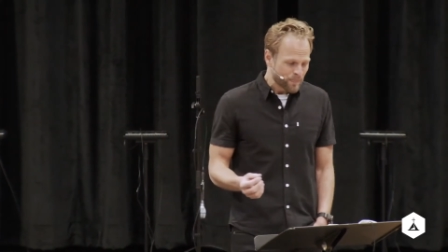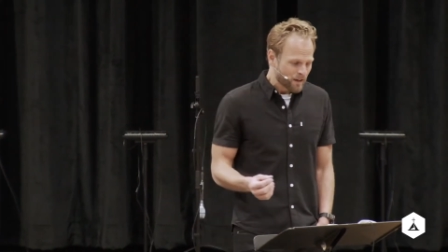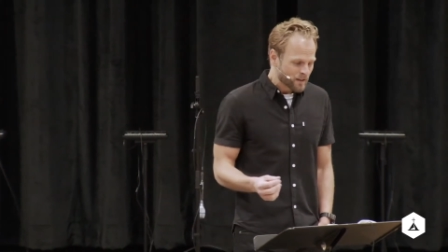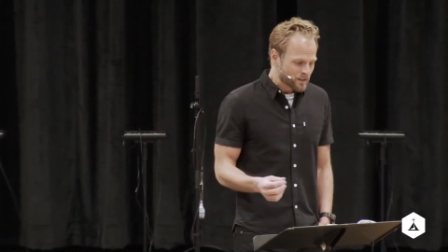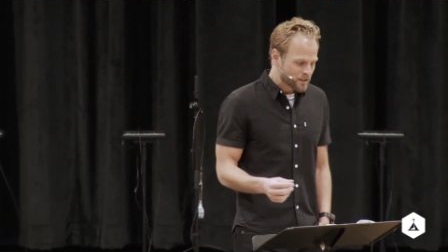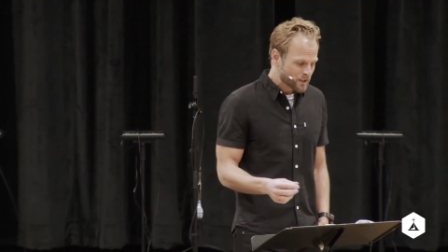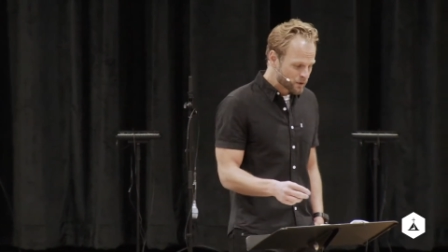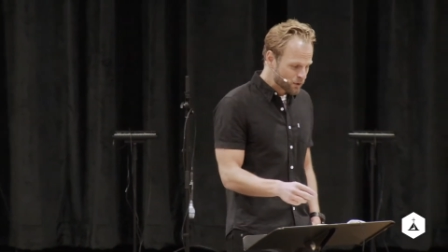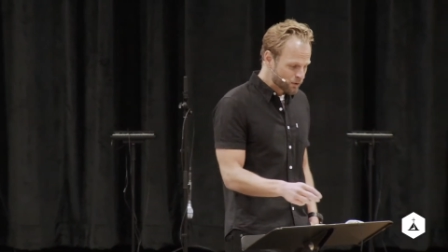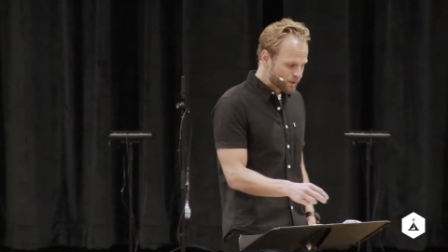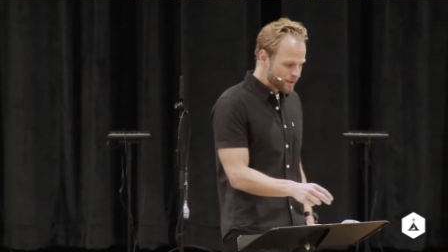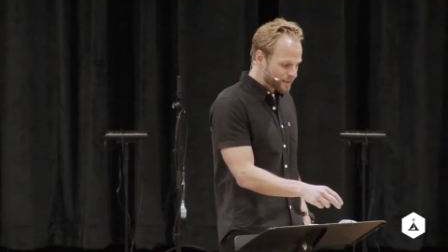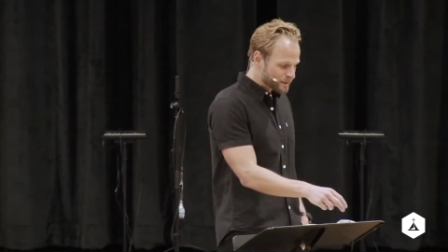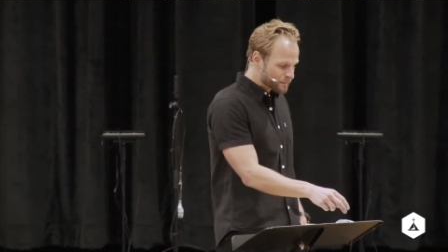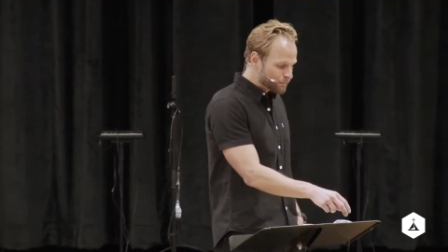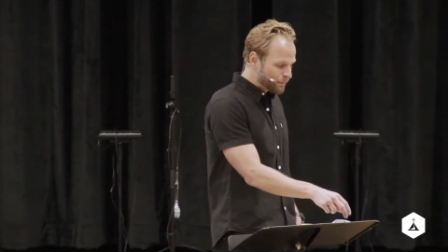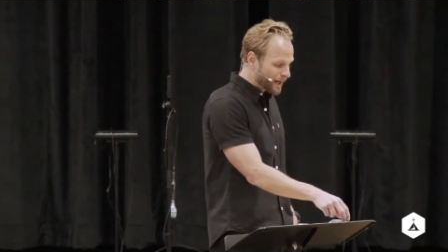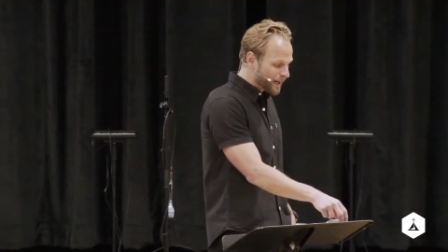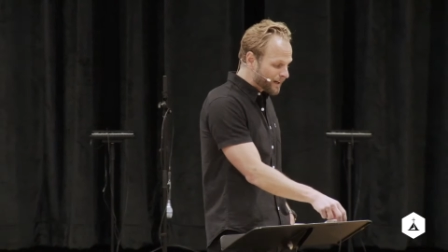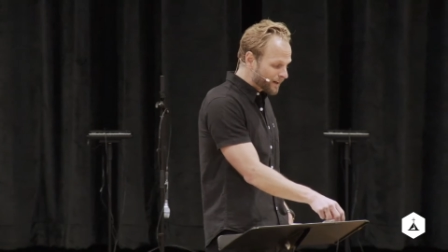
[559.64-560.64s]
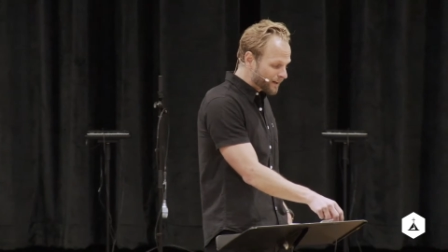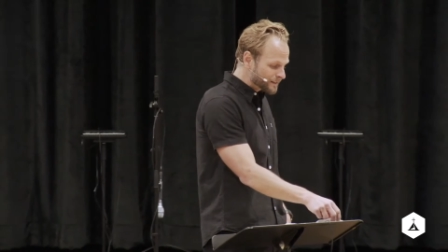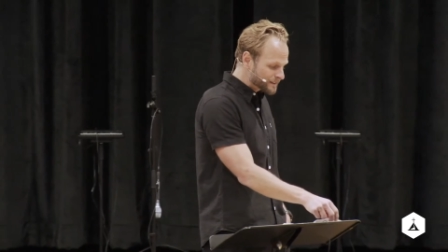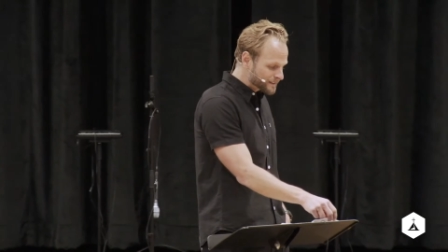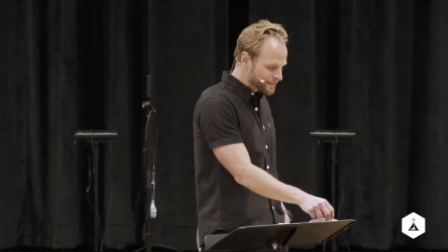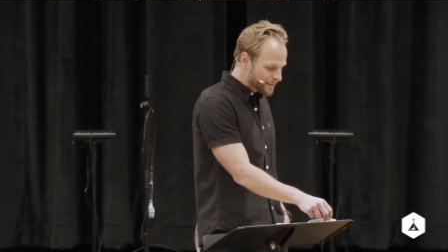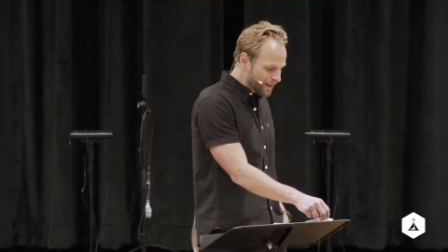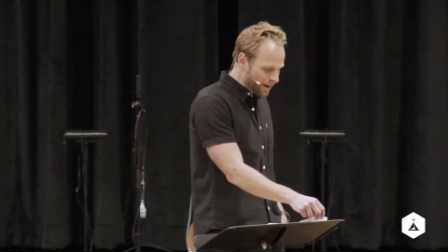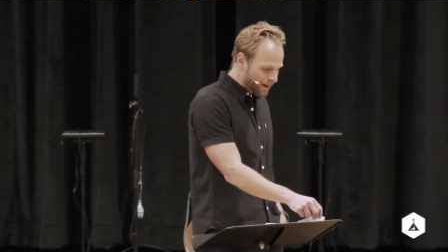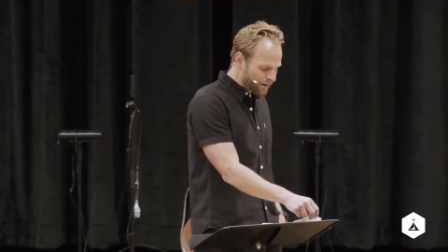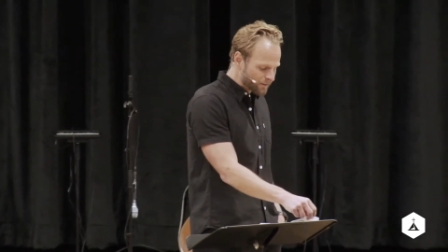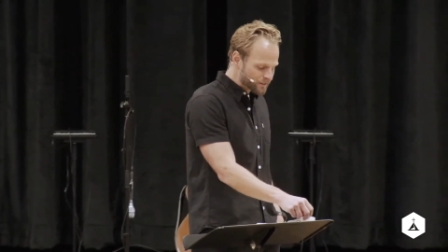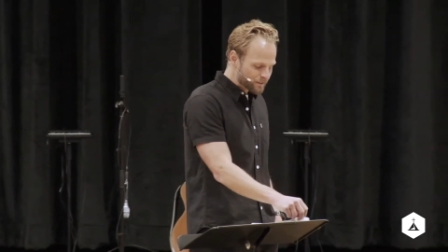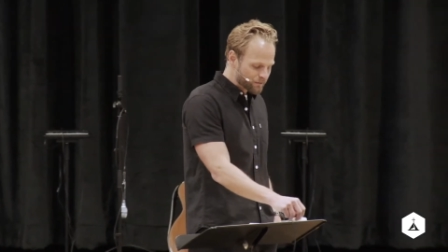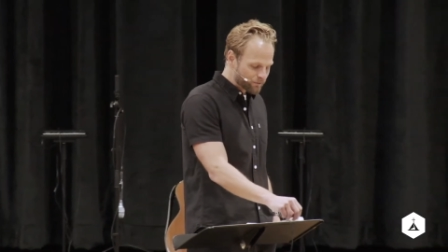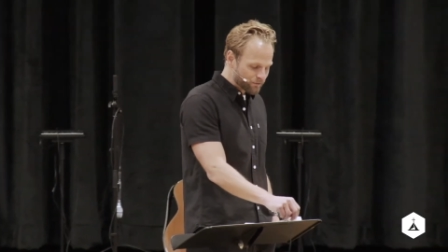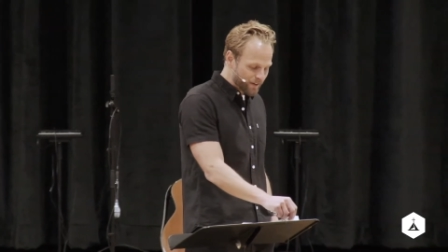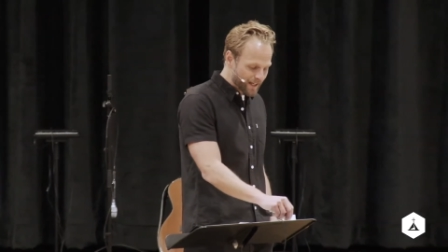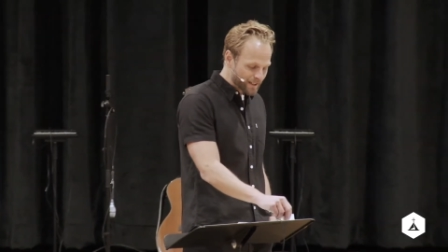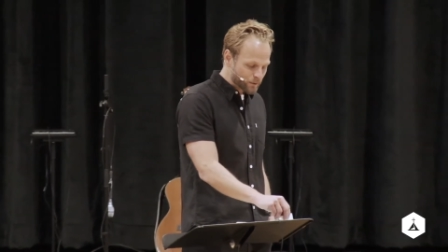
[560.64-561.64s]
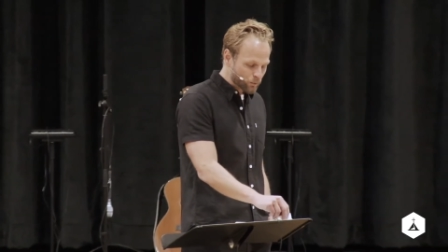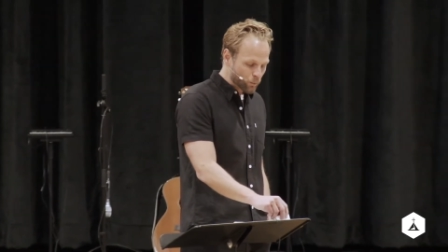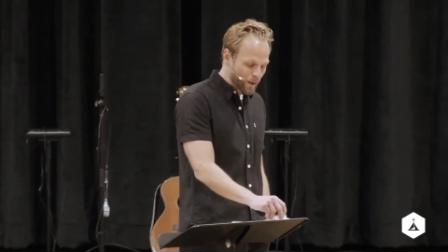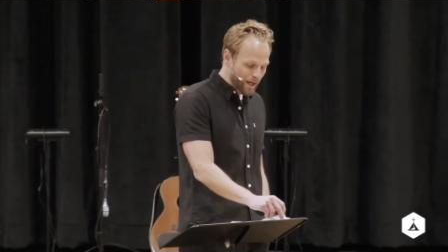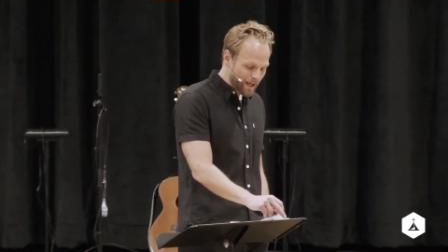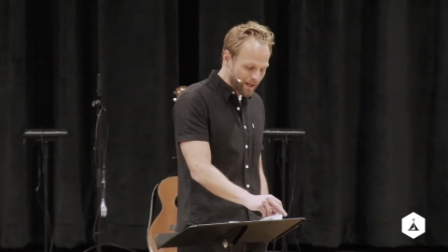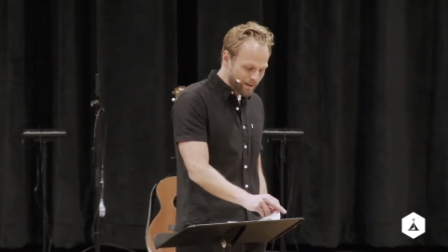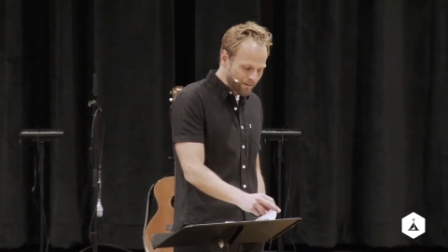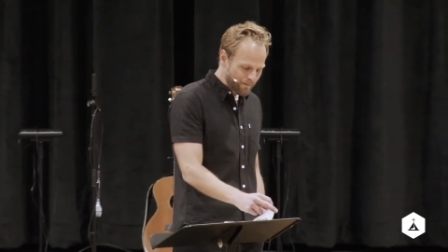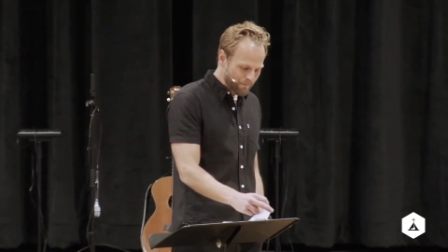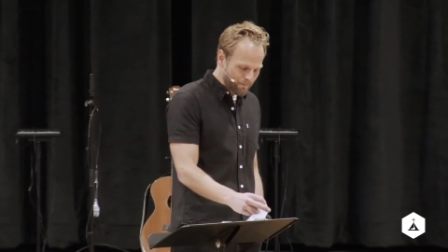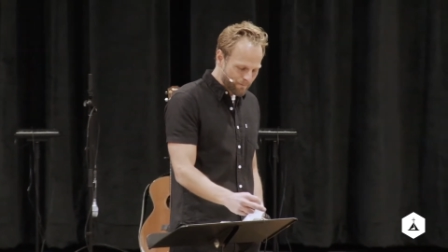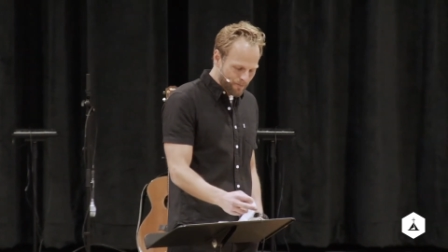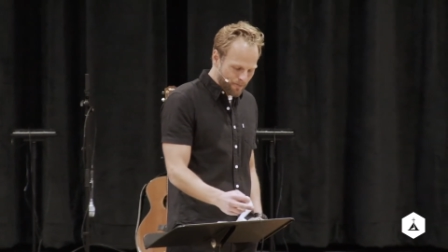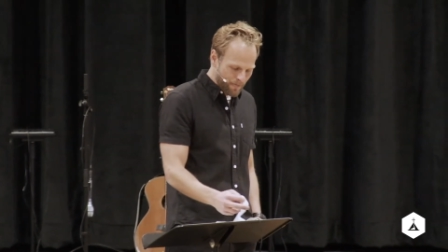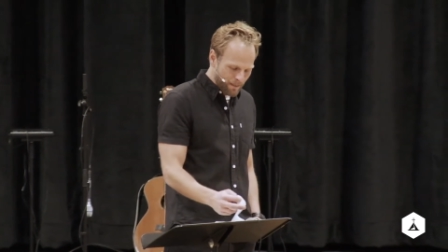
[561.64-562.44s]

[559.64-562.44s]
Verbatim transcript: to do this by ourselves. In fact, when